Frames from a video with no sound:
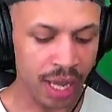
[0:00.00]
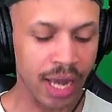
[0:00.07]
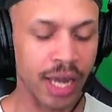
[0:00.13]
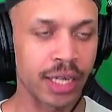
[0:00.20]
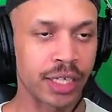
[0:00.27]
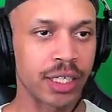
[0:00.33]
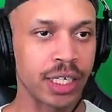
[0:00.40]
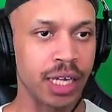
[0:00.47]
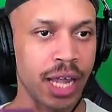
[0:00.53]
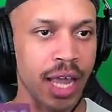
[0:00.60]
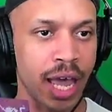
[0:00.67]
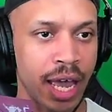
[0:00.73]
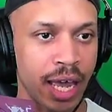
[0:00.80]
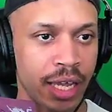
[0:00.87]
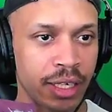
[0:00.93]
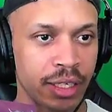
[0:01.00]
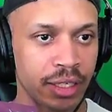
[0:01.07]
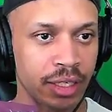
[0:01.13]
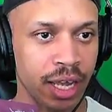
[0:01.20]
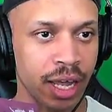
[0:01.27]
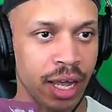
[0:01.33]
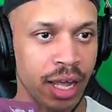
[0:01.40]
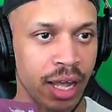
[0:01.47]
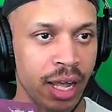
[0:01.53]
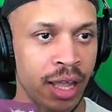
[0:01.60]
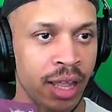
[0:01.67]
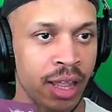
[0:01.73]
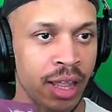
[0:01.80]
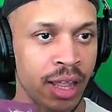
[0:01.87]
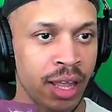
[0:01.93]
she has
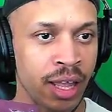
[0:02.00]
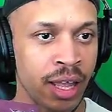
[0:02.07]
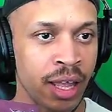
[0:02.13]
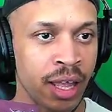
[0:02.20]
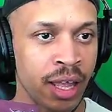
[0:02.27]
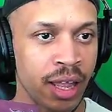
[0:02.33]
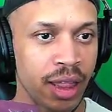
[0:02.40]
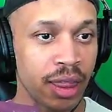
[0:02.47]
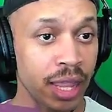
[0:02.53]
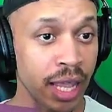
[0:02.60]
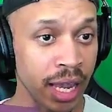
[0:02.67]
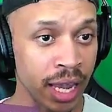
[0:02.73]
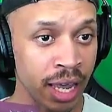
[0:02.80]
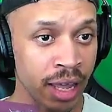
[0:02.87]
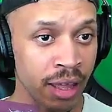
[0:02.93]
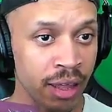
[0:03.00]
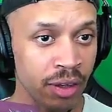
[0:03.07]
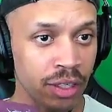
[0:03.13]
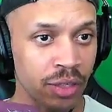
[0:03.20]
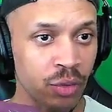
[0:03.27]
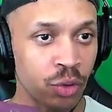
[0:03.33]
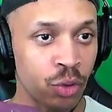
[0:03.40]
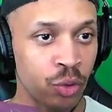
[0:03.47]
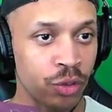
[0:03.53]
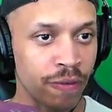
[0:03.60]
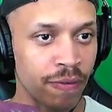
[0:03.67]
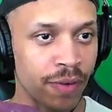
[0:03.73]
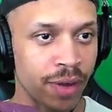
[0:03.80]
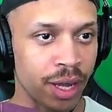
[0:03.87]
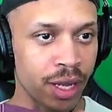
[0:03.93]
Leia, who's a
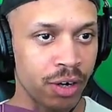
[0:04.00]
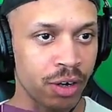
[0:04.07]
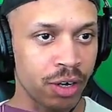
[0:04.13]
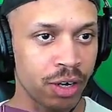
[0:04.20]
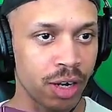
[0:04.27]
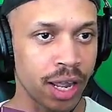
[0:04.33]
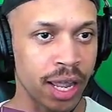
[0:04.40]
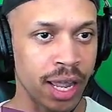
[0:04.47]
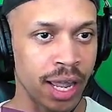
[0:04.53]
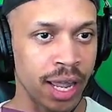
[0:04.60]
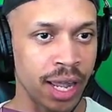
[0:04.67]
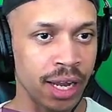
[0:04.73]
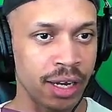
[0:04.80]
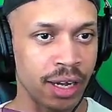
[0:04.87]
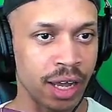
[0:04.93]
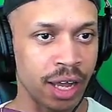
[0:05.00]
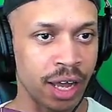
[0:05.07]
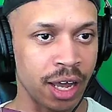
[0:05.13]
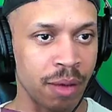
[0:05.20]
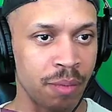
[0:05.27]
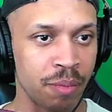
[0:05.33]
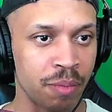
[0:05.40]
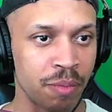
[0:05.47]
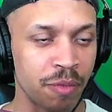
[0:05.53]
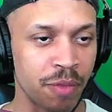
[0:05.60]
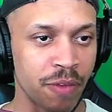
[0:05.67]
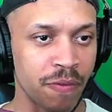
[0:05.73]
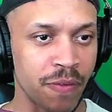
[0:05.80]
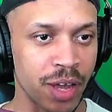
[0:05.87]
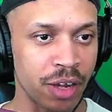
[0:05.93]
fighter, and the
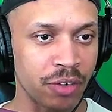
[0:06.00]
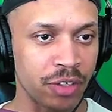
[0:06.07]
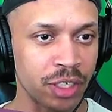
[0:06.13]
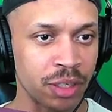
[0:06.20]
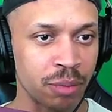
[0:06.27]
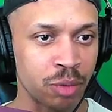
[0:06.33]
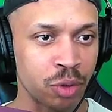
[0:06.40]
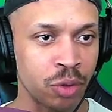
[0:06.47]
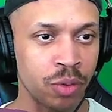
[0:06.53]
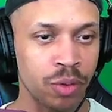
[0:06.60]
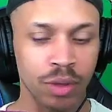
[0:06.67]
fighter symbol.